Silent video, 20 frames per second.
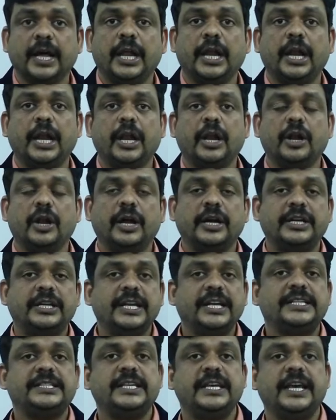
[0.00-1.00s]

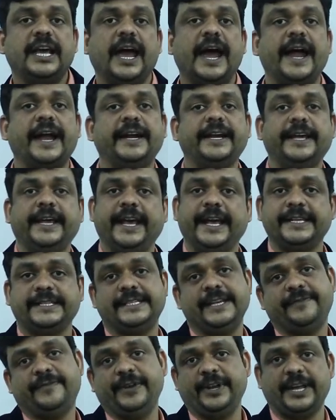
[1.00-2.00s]
DC and
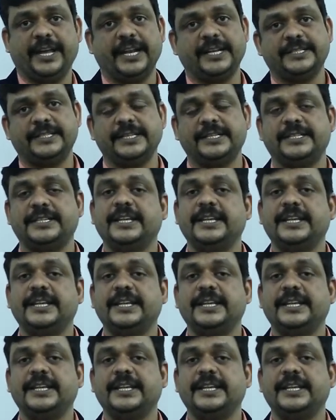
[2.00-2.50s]
AC frequencies.